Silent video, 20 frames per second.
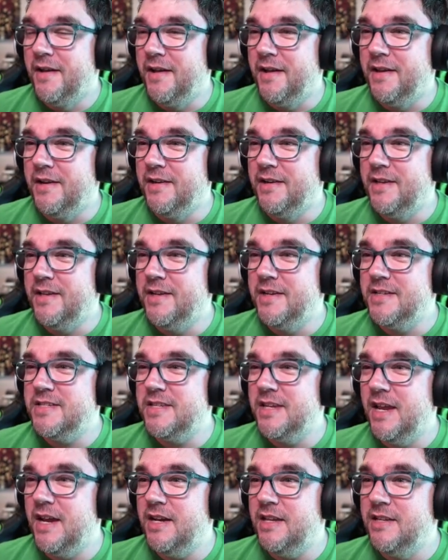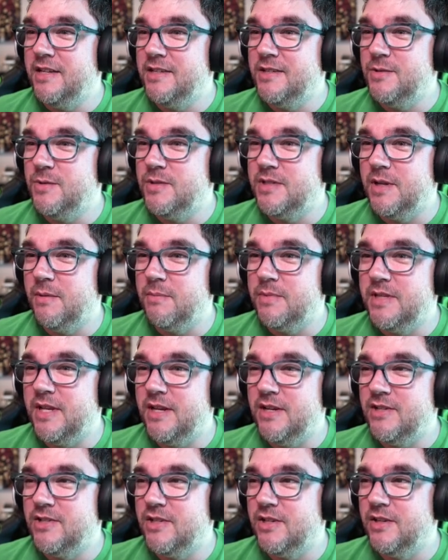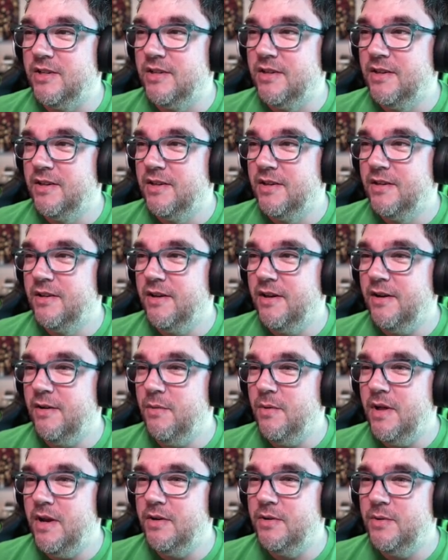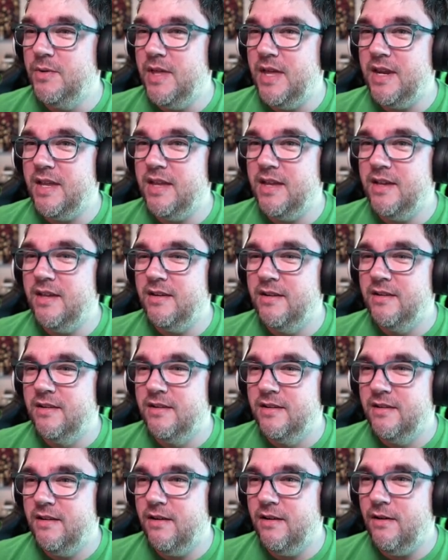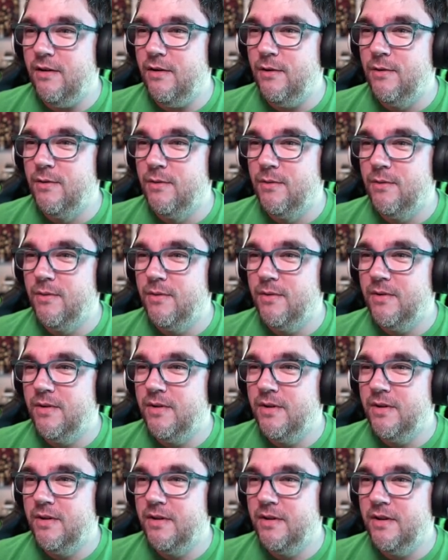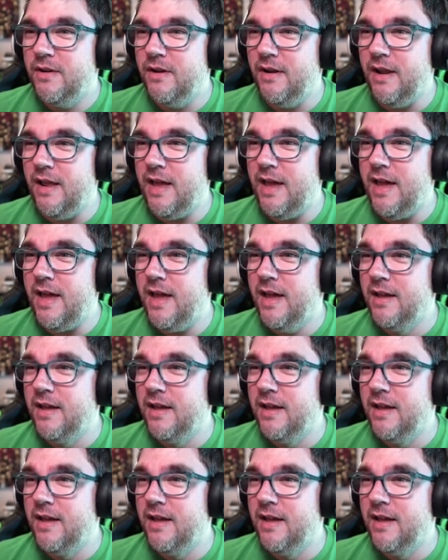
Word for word: and lead us not into temptation. I don't want to do that again. No! Ah!